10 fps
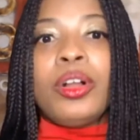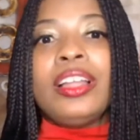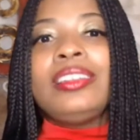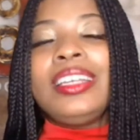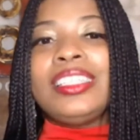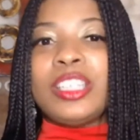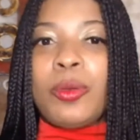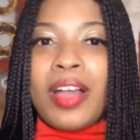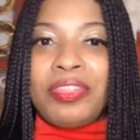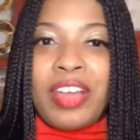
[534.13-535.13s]
At least so
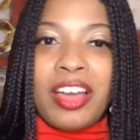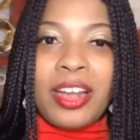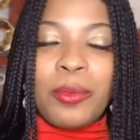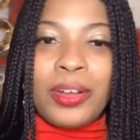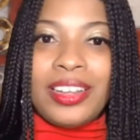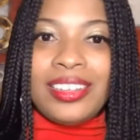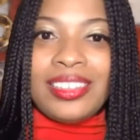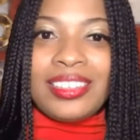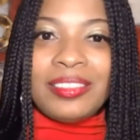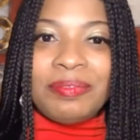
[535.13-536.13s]
I thought I
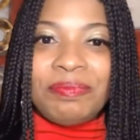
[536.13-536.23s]
was.